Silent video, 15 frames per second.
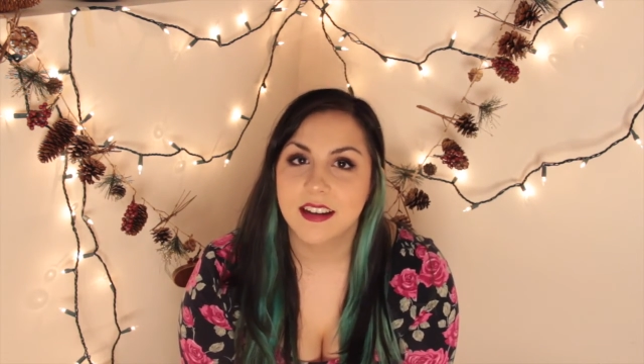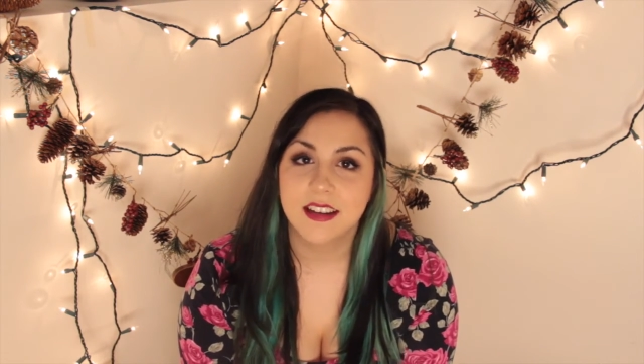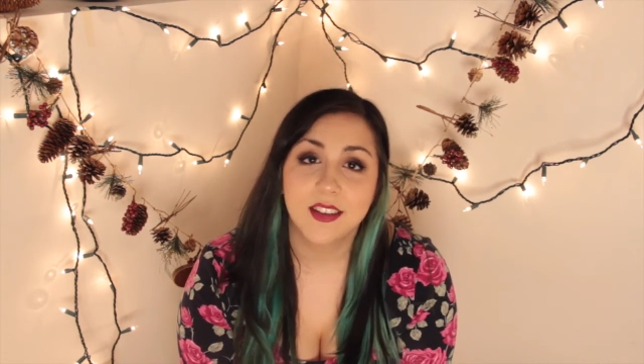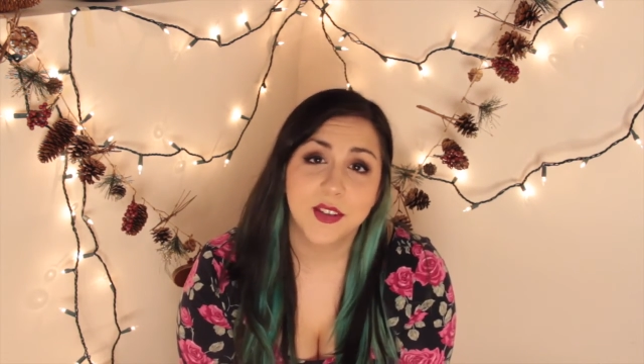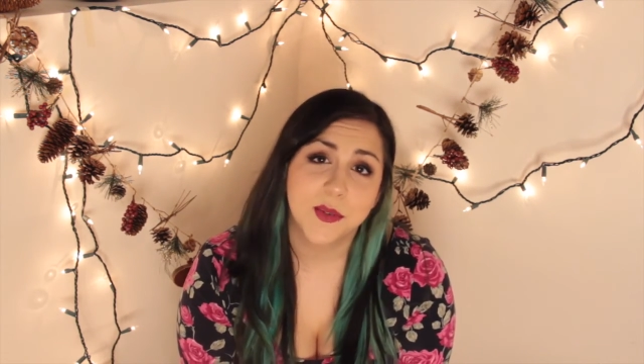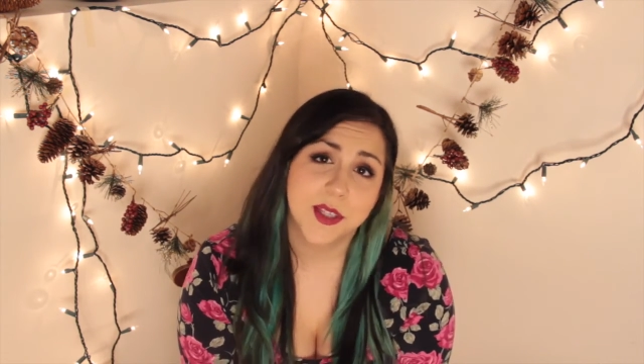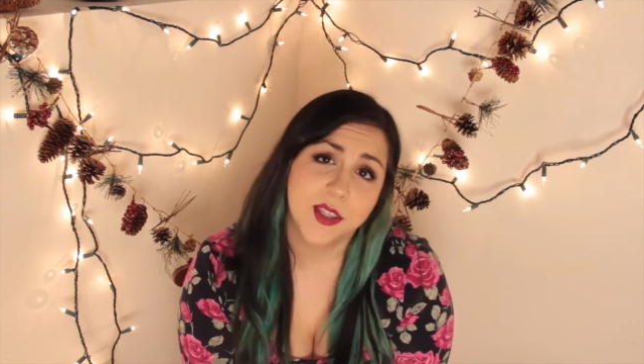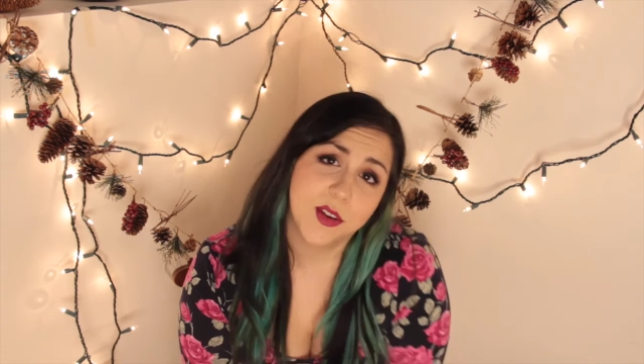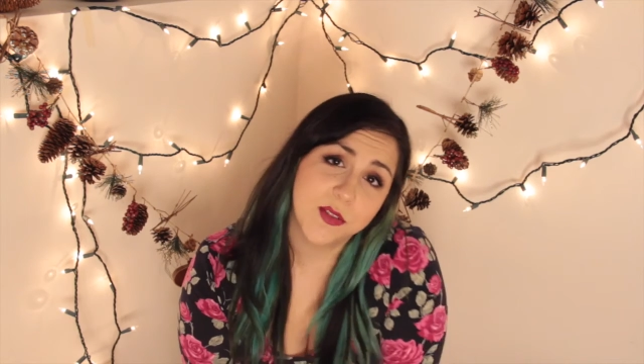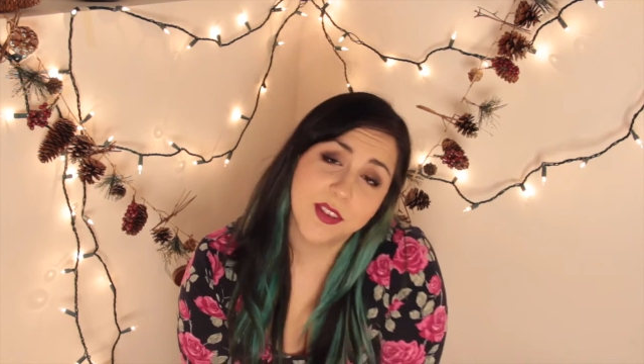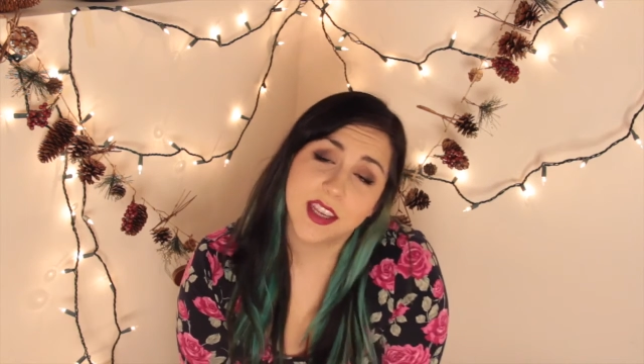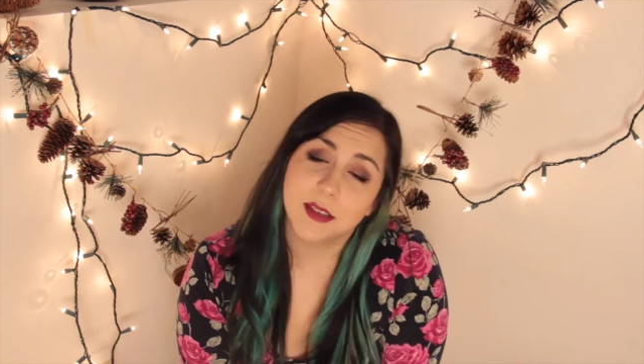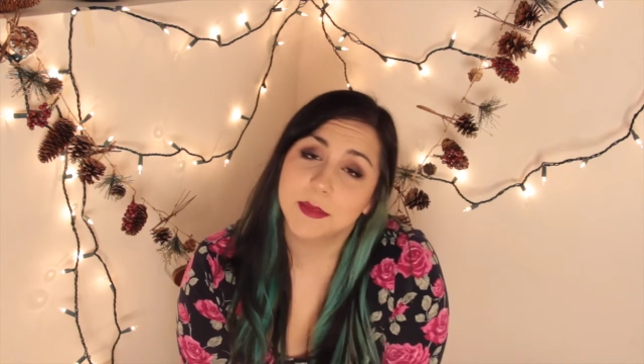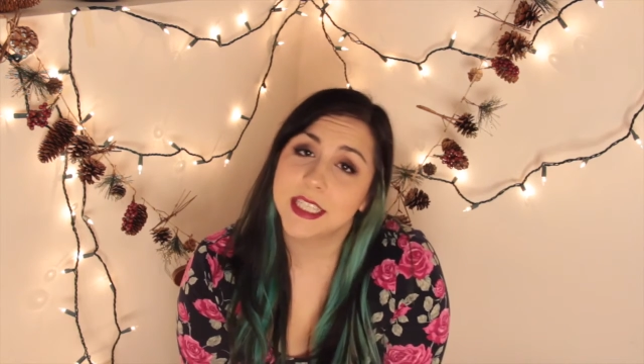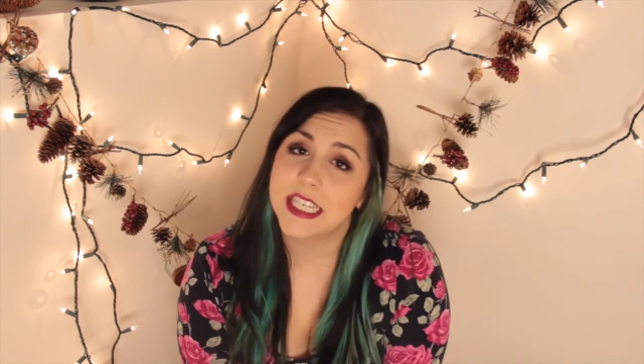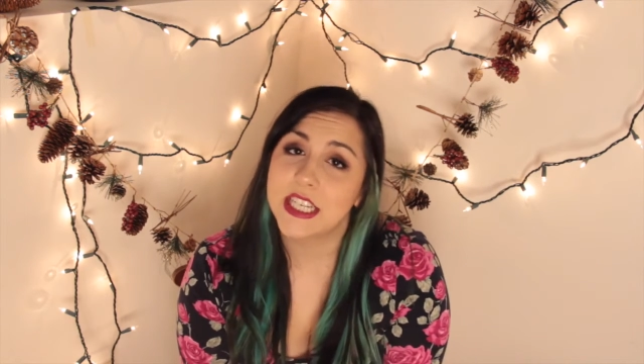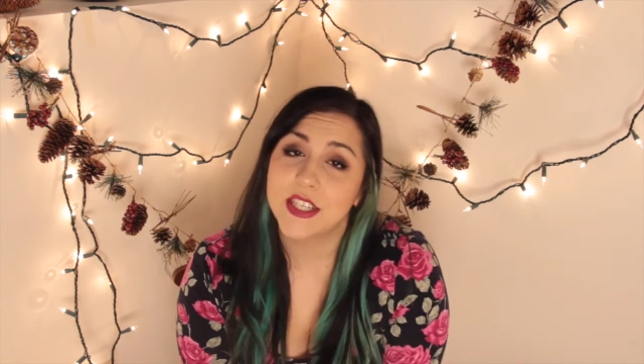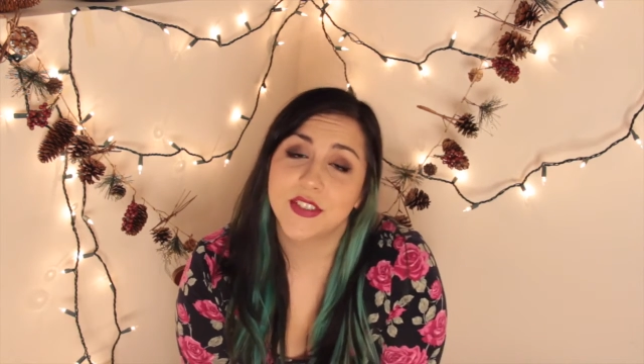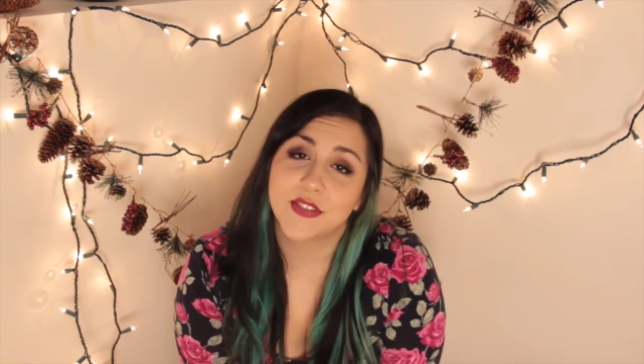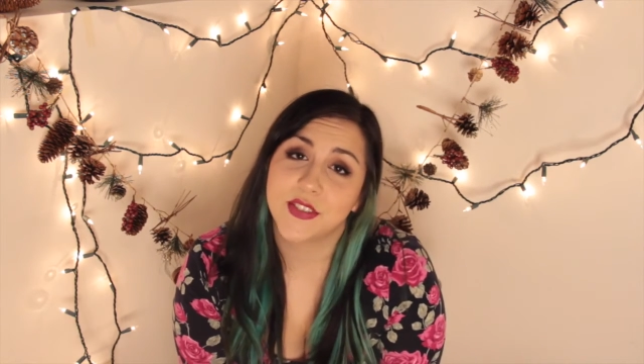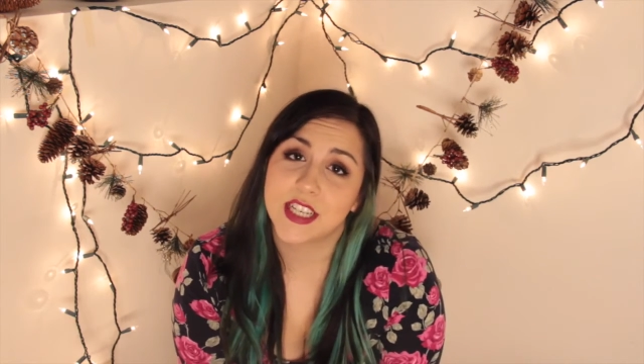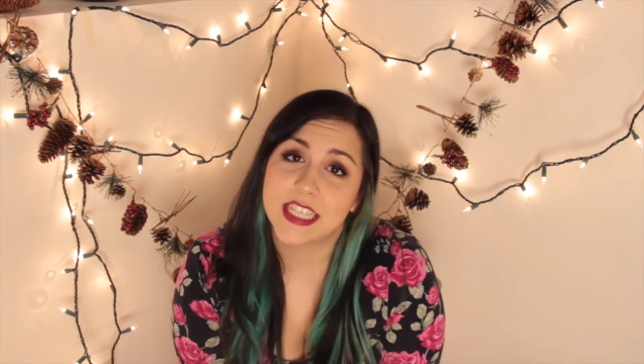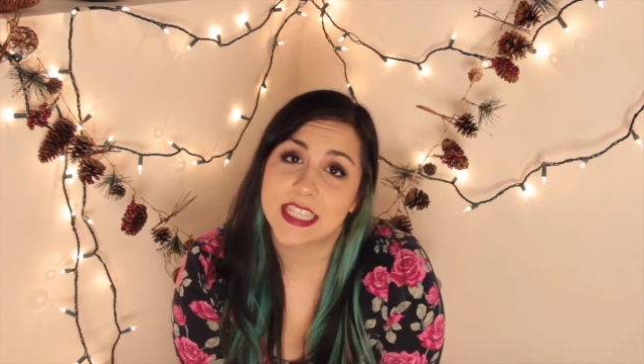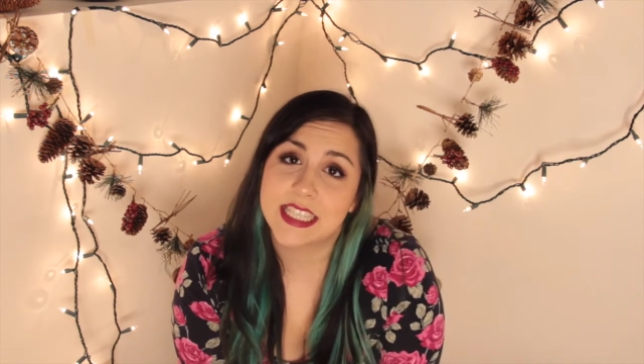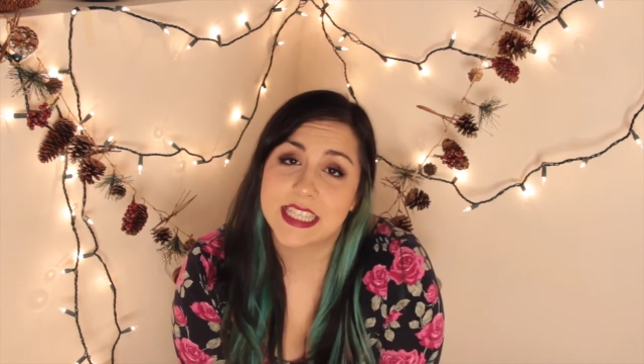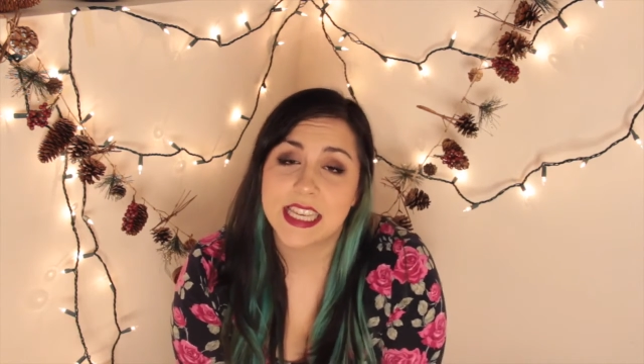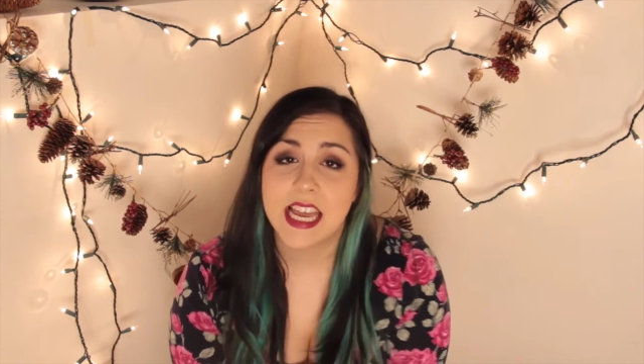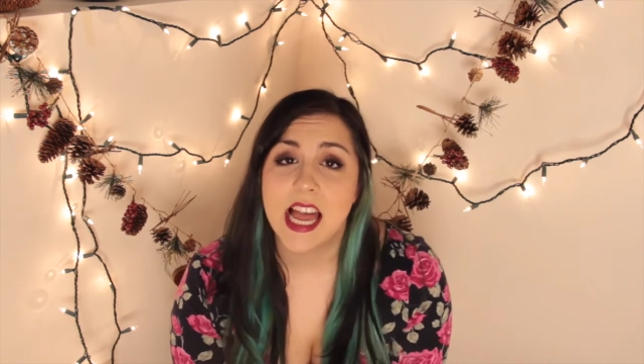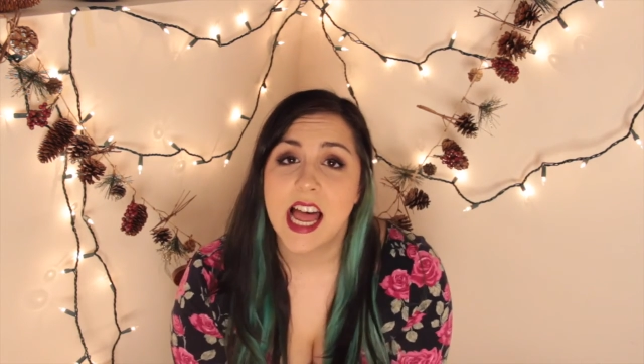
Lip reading: either with your family or friends